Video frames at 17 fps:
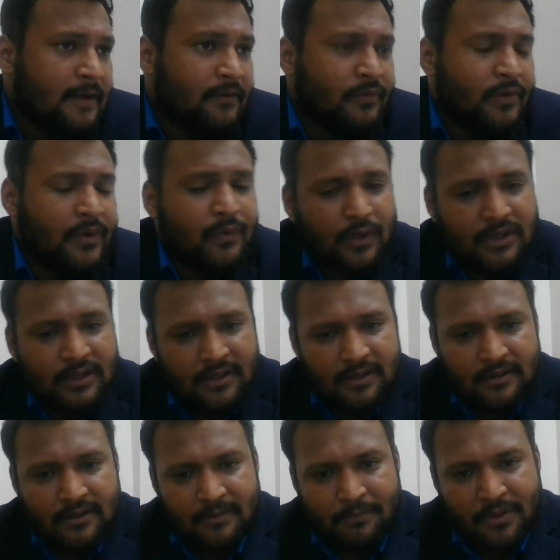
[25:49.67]
we will
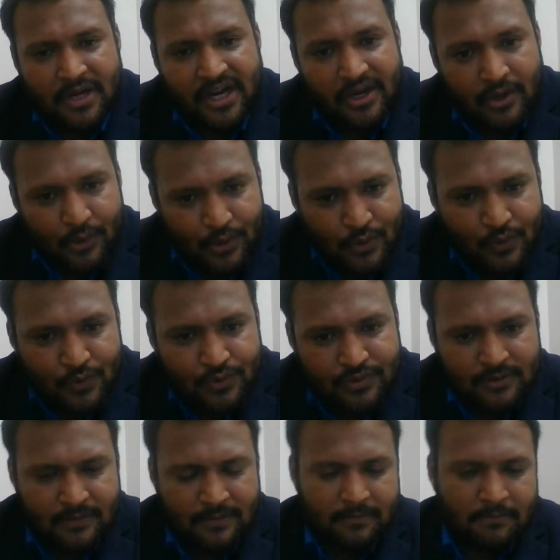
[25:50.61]

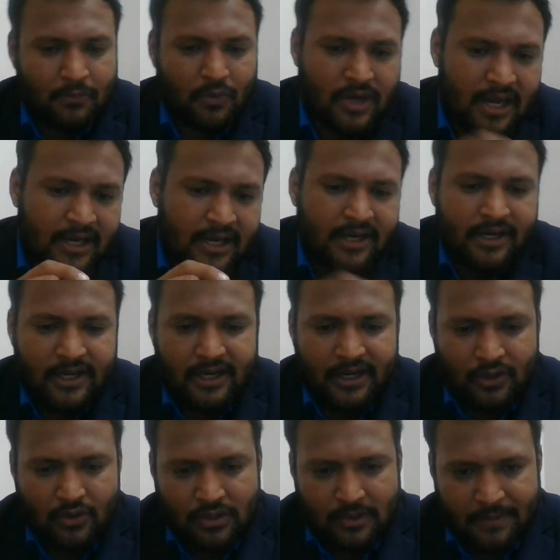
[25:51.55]
introduce morality
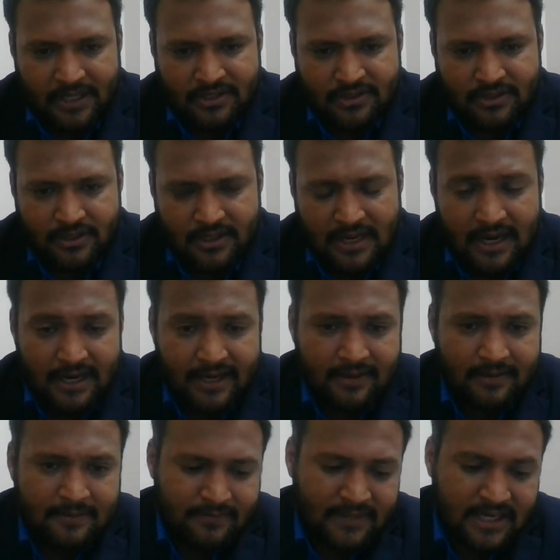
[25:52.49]
into the picture
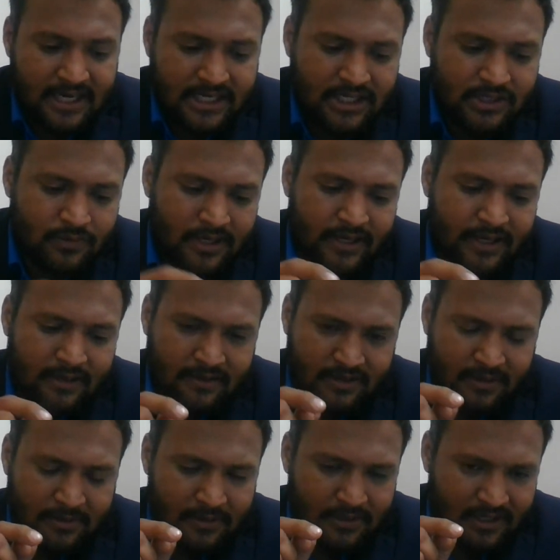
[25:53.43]
and that is why
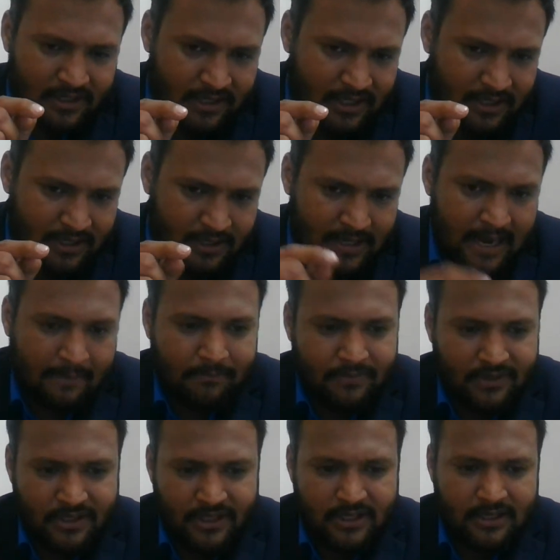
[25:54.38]
the the
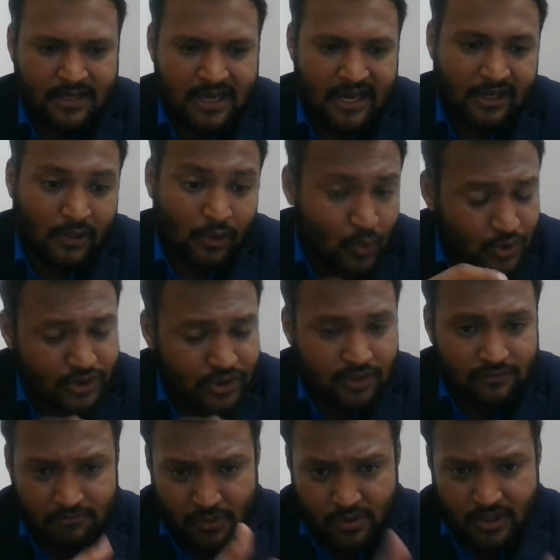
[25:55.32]
uh, the
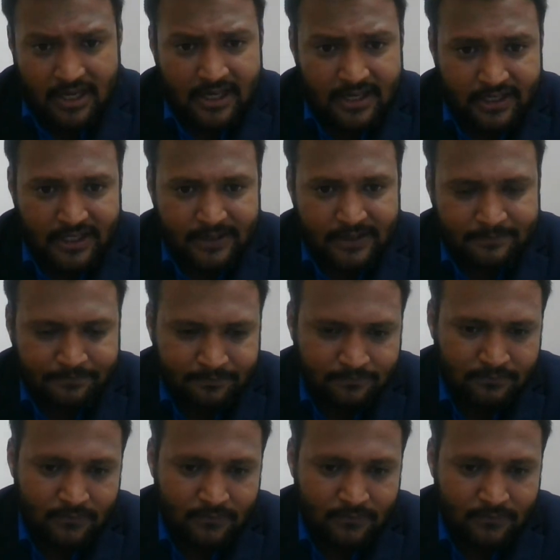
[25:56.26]
inclusion of morality